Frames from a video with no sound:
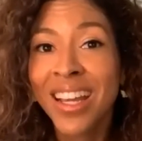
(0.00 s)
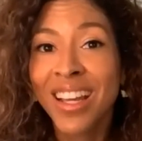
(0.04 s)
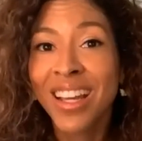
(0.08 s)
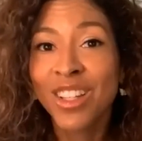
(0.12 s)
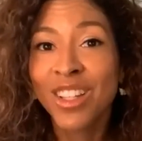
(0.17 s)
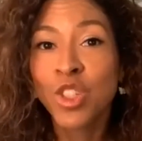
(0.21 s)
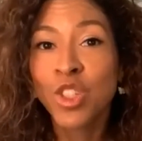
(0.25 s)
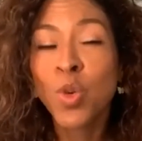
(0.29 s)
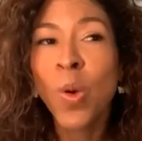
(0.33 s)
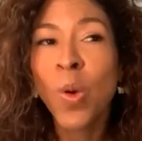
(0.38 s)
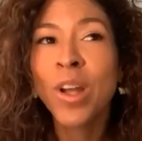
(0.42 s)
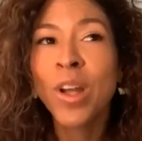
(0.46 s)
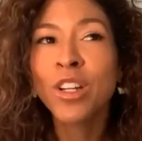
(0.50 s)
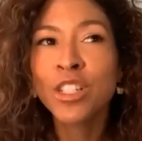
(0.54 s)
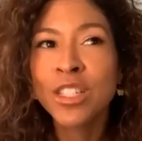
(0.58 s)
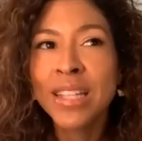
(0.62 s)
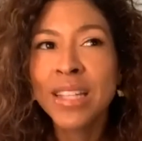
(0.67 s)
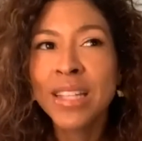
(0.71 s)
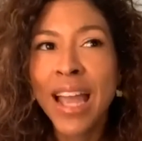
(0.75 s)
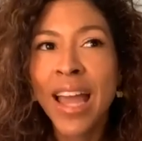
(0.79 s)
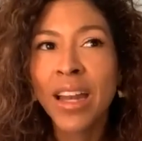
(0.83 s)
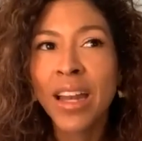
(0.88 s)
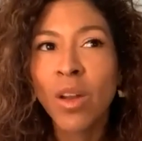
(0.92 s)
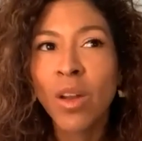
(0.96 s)
to
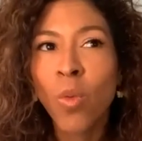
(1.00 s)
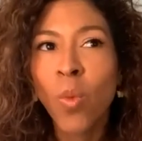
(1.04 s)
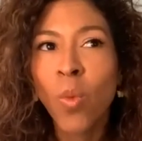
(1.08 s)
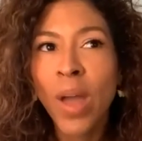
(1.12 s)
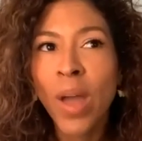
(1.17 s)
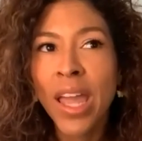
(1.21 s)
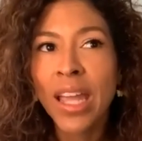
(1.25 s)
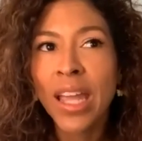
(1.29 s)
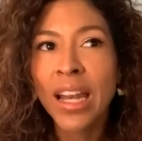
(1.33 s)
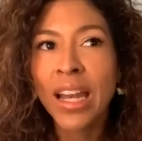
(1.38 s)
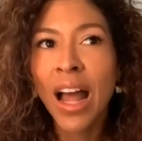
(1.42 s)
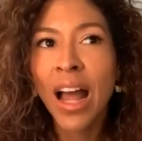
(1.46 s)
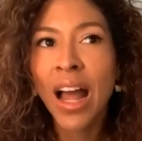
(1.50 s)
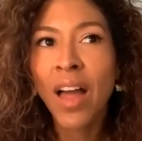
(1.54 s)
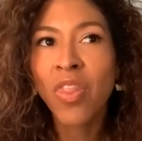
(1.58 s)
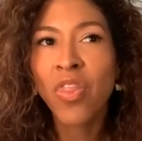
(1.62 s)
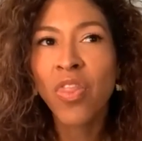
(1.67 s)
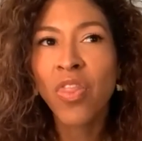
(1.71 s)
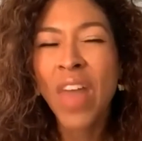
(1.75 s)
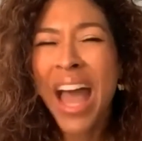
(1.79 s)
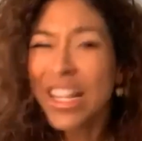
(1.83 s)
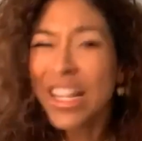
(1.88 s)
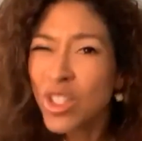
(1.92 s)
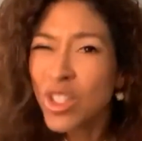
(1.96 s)
understand, wait,
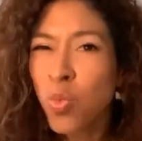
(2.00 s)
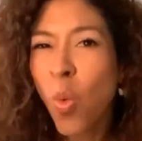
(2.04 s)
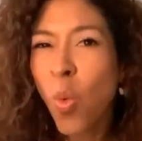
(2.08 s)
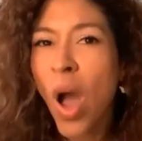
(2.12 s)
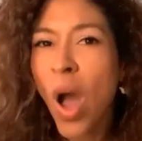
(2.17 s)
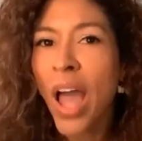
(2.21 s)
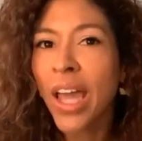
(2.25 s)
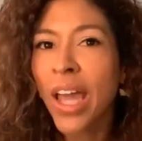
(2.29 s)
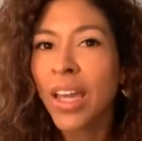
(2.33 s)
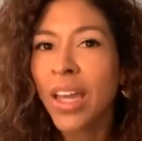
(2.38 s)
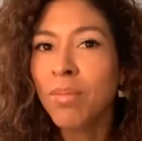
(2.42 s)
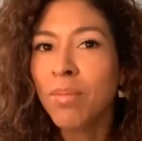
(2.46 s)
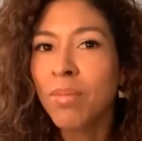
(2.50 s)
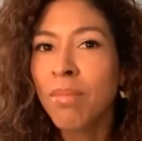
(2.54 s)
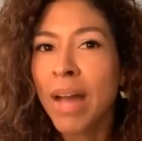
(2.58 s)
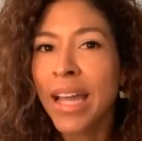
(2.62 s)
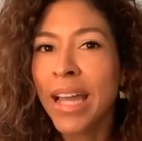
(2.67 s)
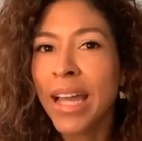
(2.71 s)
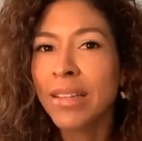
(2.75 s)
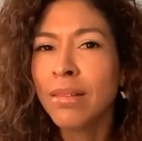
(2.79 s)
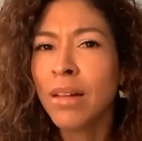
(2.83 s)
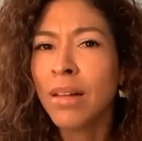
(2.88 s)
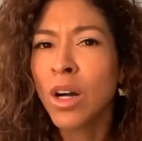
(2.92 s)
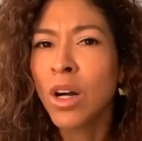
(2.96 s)
that's why
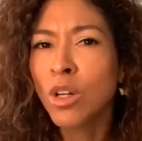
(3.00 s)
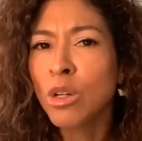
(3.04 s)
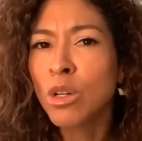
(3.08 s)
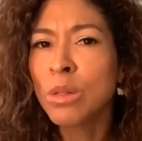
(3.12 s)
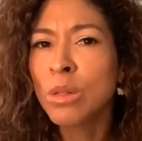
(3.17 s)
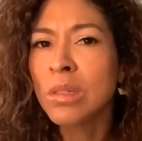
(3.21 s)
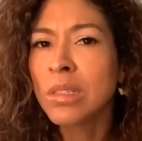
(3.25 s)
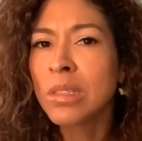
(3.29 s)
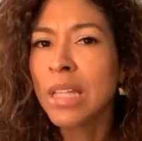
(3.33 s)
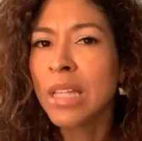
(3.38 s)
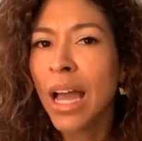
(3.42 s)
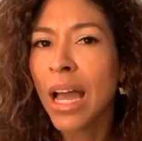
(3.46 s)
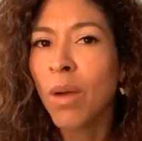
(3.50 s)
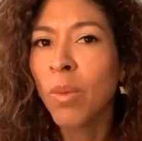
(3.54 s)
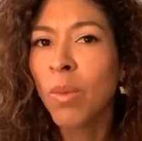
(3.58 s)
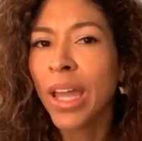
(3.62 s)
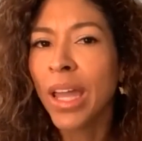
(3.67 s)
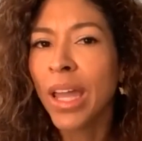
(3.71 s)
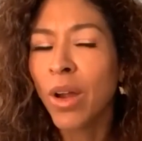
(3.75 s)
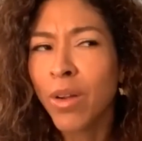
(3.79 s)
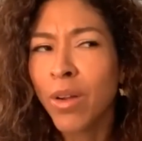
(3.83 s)
my uncle's that way,